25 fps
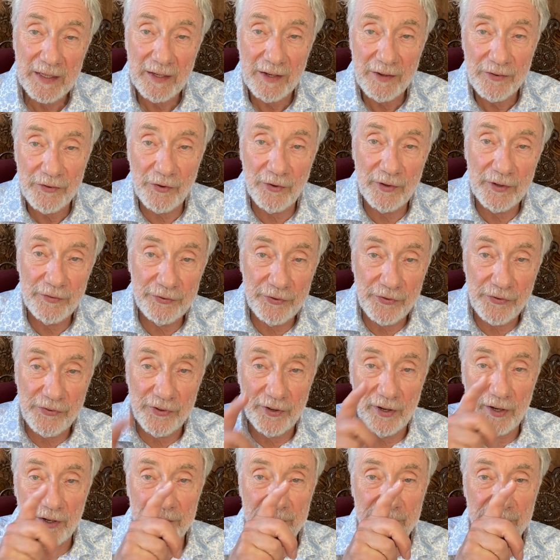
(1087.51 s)
So if you
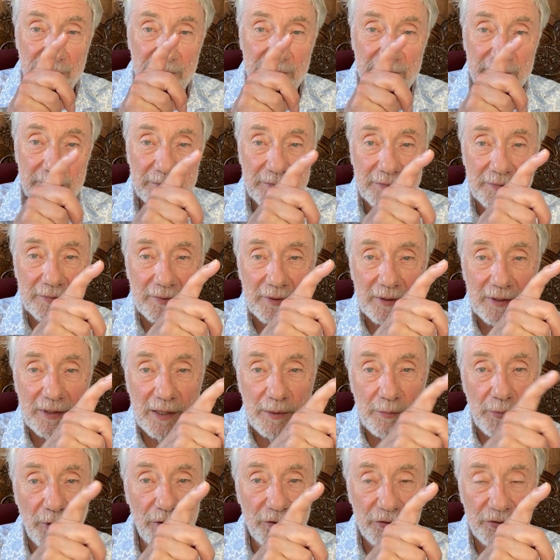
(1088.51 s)
start from
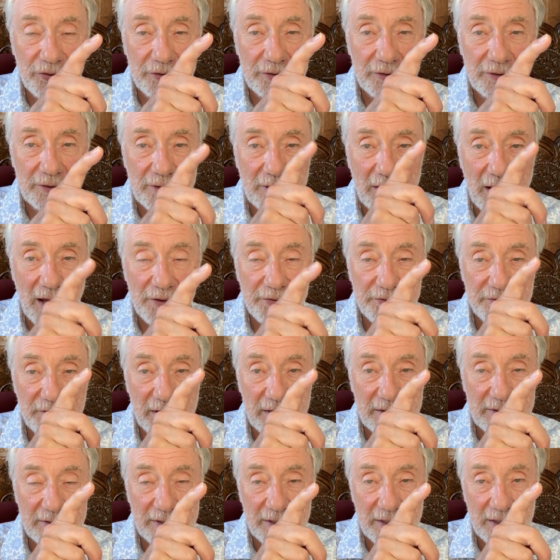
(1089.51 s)
emotion,
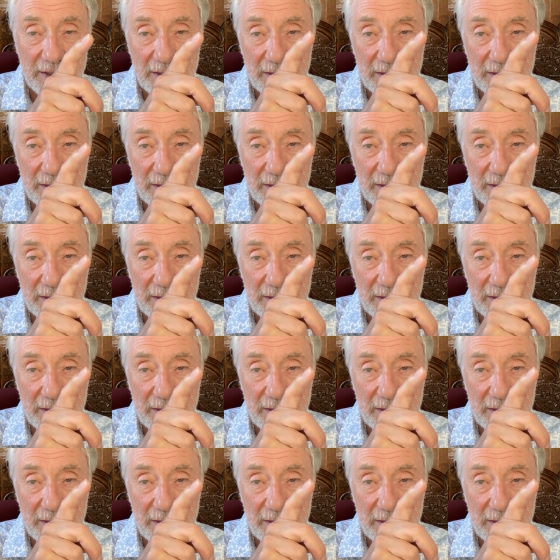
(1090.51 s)
affect,